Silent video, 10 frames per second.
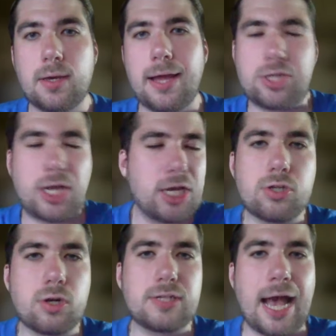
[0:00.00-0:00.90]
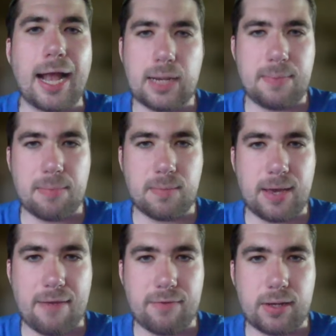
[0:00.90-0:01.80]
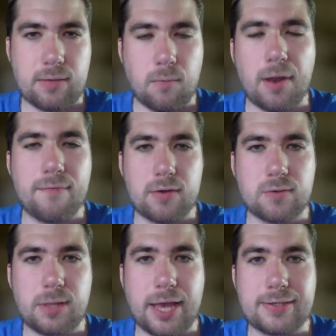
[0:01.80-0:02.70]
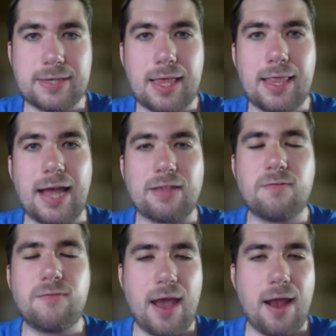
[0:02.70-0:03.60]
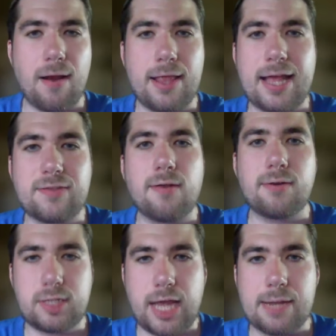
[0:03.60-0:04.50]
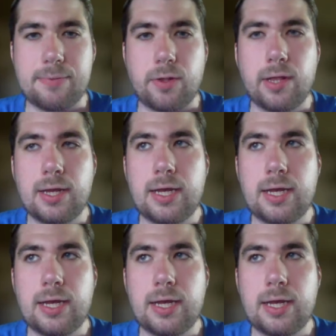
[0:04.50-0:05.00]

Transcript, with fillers: And Jalen Duren's not going to be able to make every one of those plays. That's fair, and that's understandable.